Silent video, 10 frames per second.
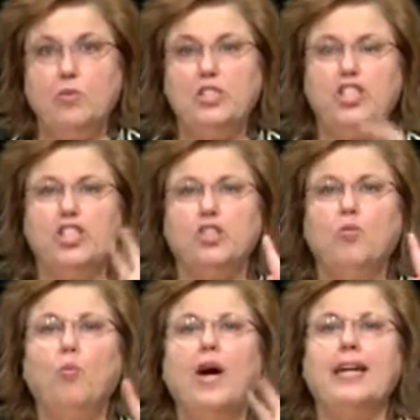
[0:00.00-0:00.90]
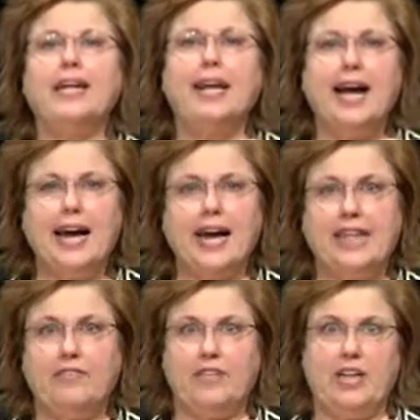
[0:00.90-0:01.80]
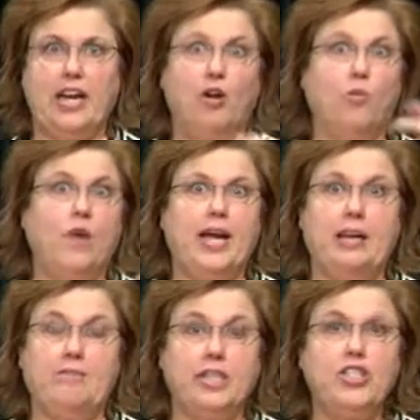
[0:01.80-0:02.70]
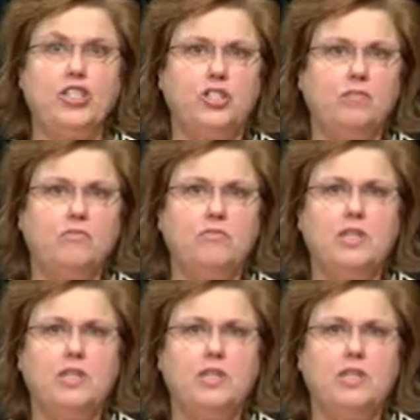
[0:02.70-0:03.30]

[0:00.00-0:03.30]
was just one kind of an airway issue.